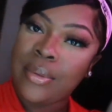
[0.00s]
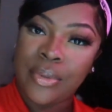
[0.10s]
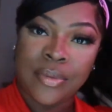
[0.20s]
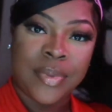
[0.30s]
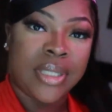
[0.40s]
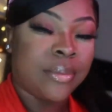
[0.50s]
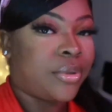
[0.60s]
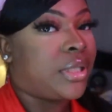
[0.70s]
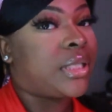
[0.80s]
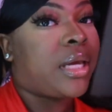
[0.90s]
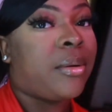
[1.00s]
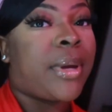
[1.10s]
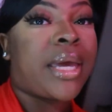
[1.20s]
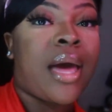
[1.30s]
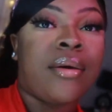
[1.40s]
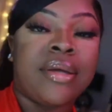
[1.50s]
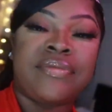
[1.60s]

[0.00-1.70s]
will be pulling the camera back out.